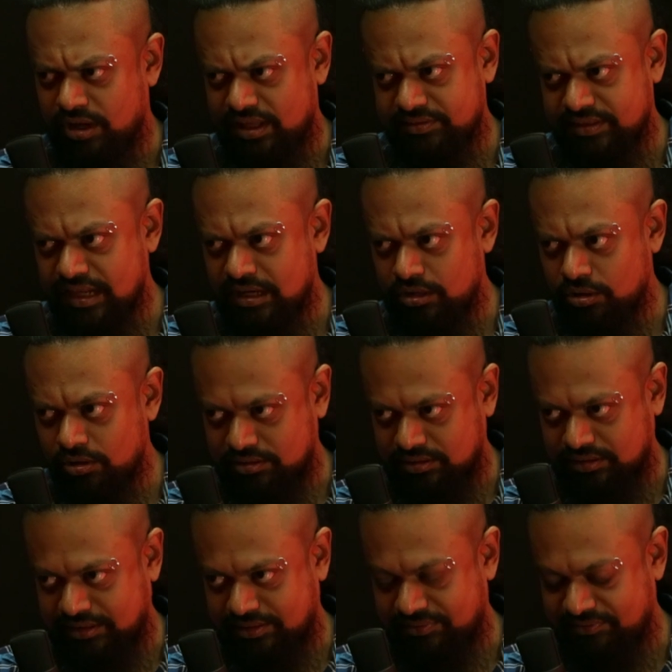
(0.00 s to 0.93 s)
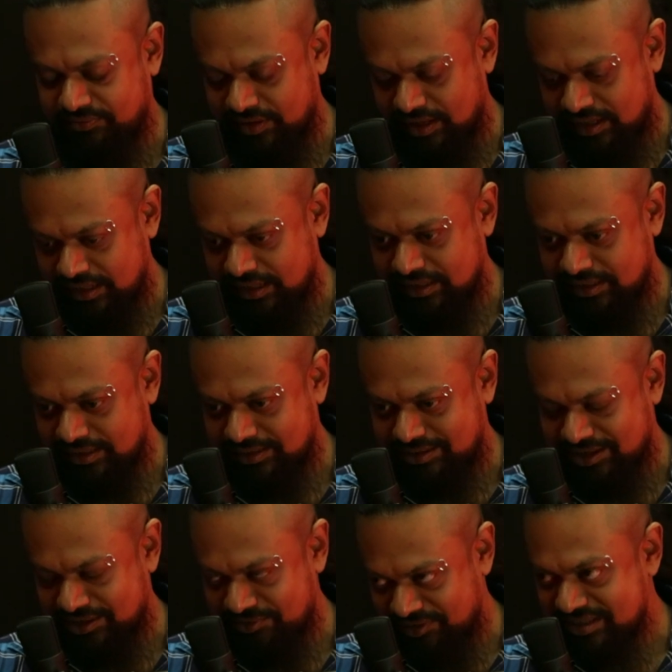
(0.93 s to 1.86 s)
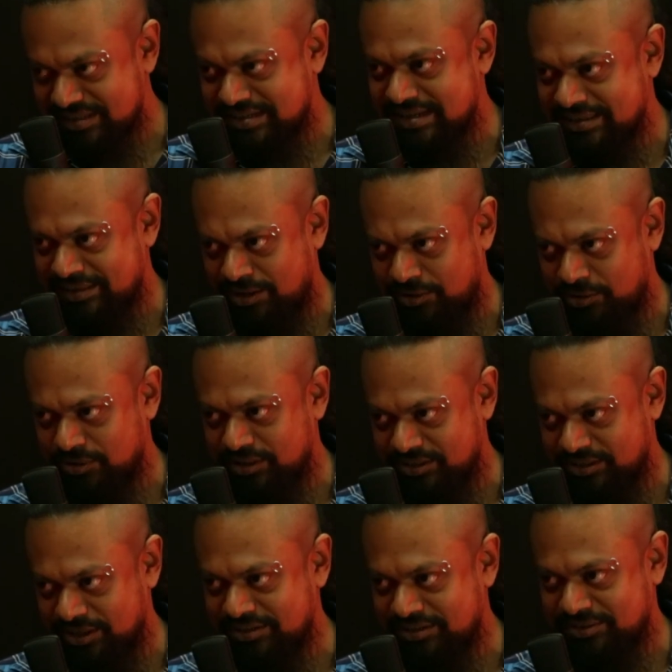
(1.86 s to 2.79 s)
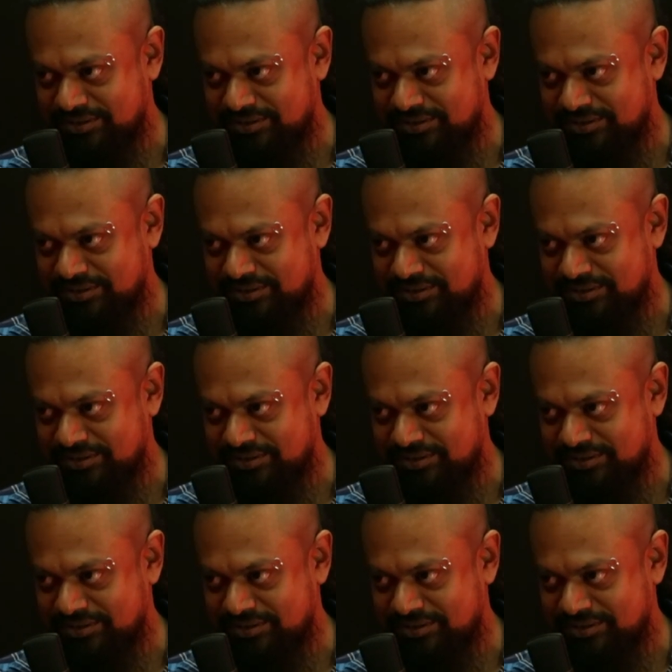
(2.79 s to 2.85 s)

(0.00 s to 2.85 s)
they looked very convinced in their roles also.